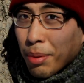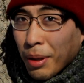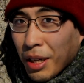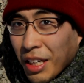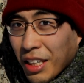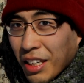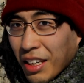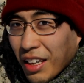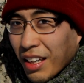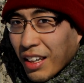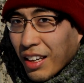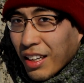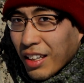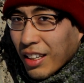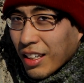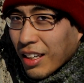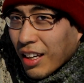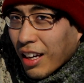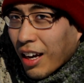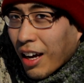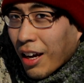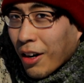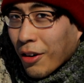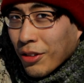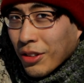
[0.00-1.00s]
but
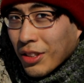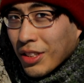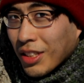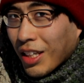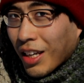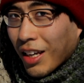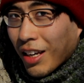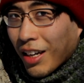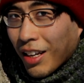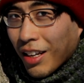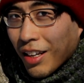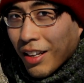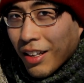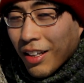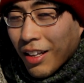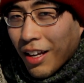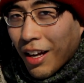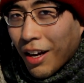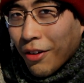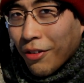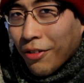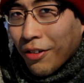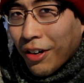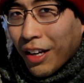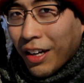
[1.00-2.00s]
I don't see any
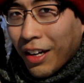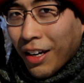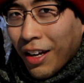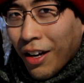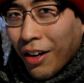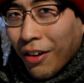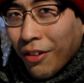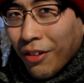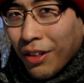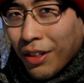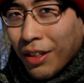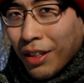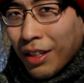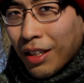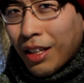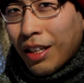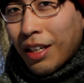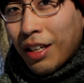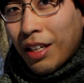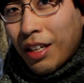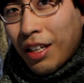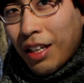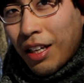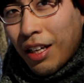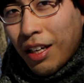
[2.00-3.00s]
out right now.
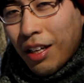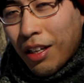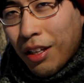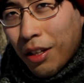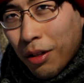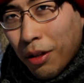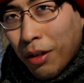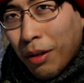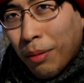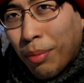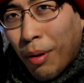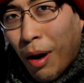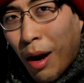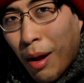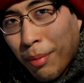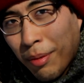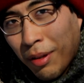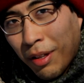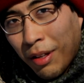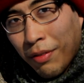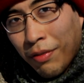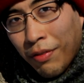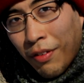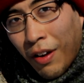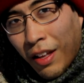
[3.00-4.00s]
You can
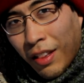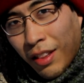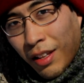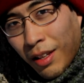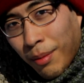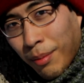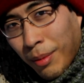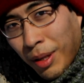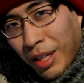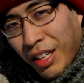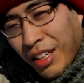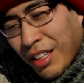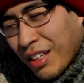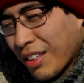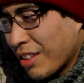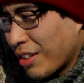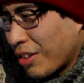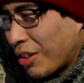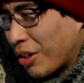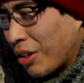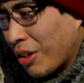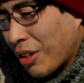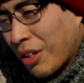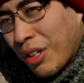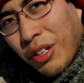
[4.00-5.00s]
probably find them
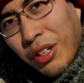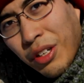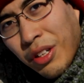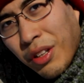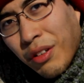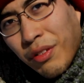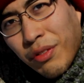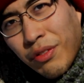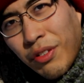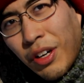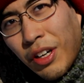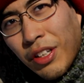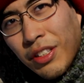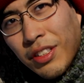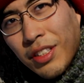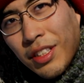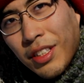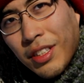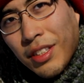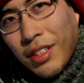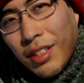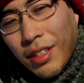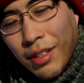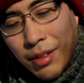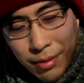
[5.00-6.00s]
earlier in the fall
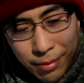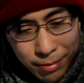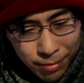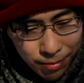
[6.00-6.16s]
season.